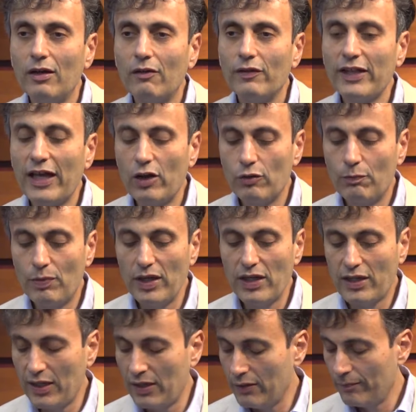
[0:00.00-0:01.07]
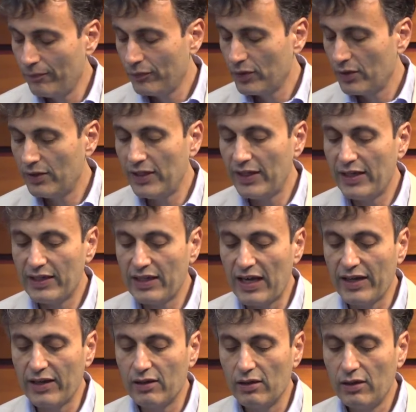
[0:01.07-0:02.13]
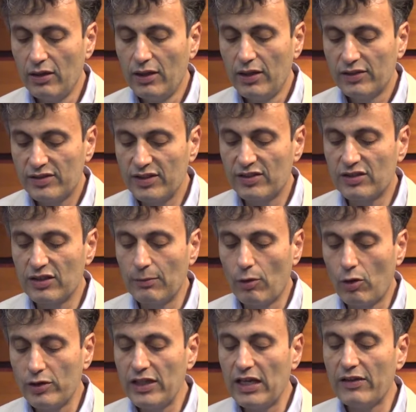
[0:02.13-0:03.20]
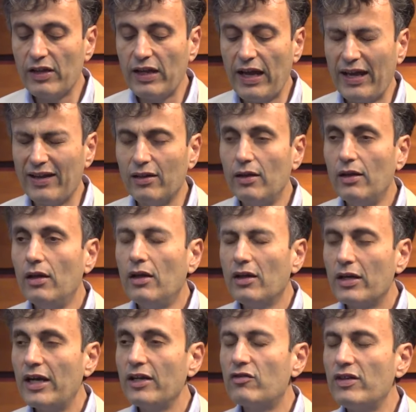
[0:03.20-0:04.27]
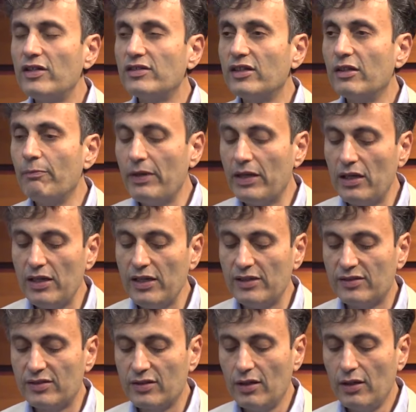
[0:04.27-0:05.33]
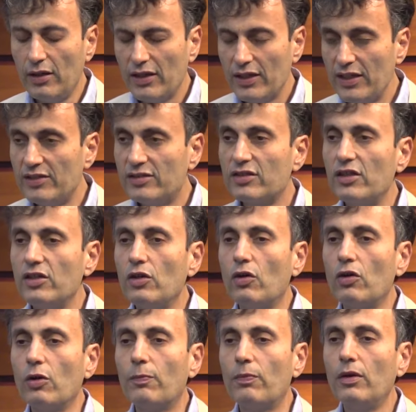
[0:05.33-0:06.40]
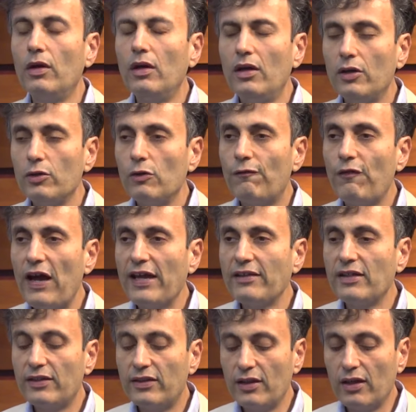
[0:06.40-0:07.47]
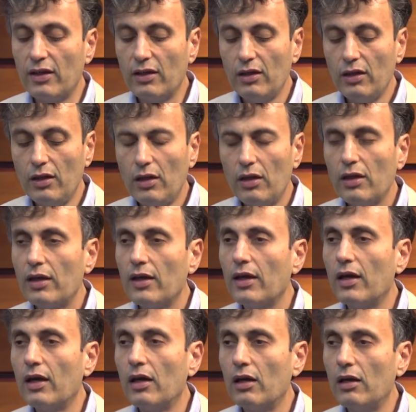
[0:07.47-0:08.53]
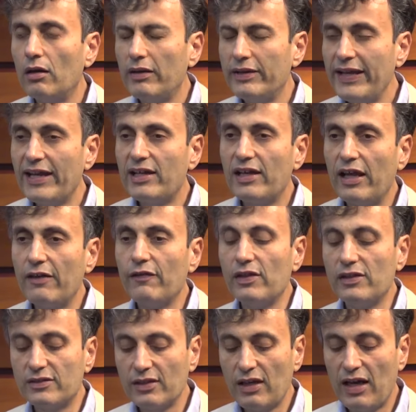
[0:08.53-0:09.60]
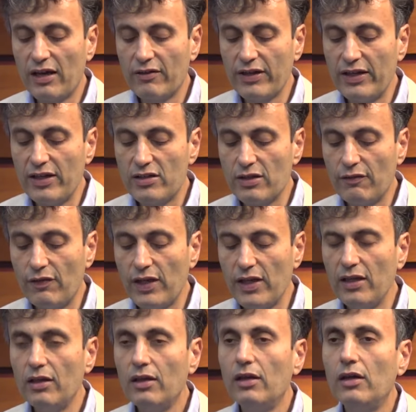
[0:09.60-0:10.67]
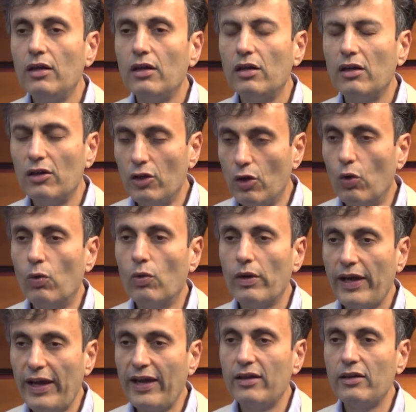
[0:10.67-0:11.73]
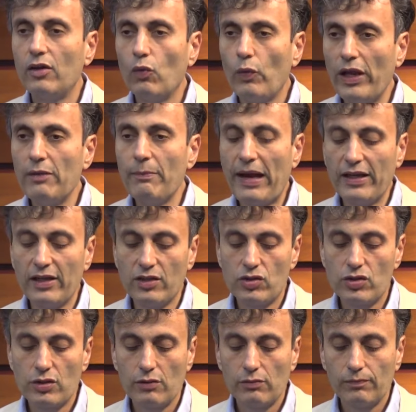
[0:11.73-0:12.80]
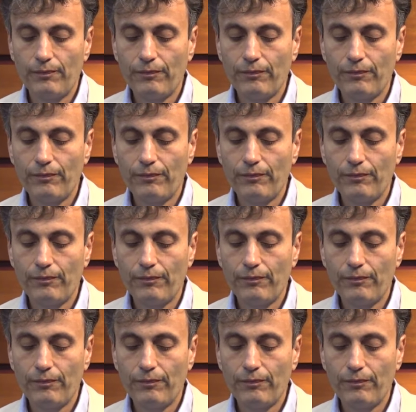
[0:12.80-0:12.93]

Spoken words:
without breaking the entire system. On the other hand, countries in the Middle East, Eastern Europe, you find that the debt levels are relatively low and well managed.